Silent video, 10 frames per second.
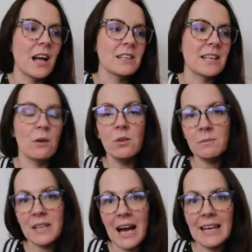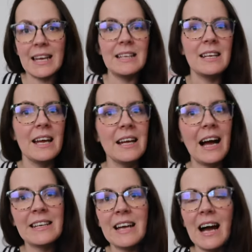I was like, oh, I'm targeting it.
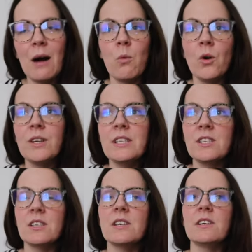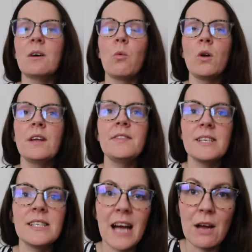I wanted
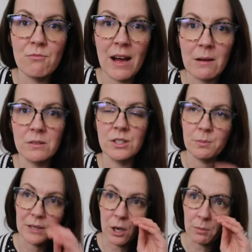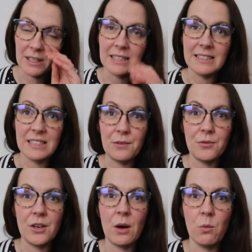this time round to be completely
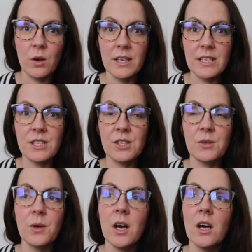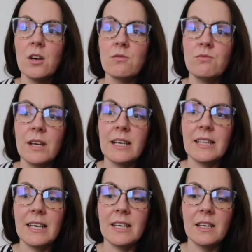different. I wanted to
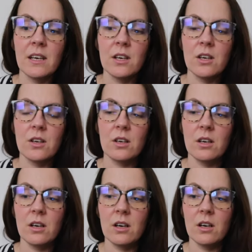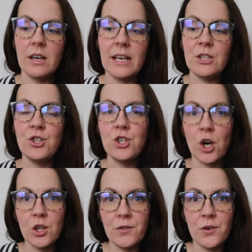really
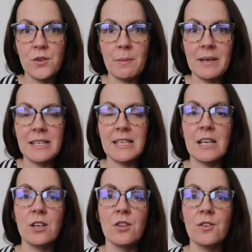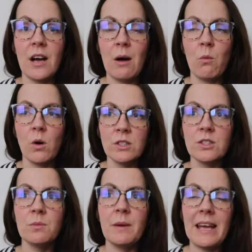enjoy the food I'm eating. I want
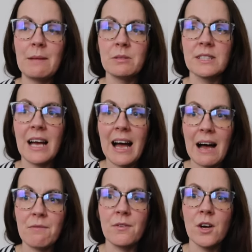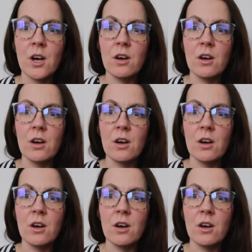to be able to have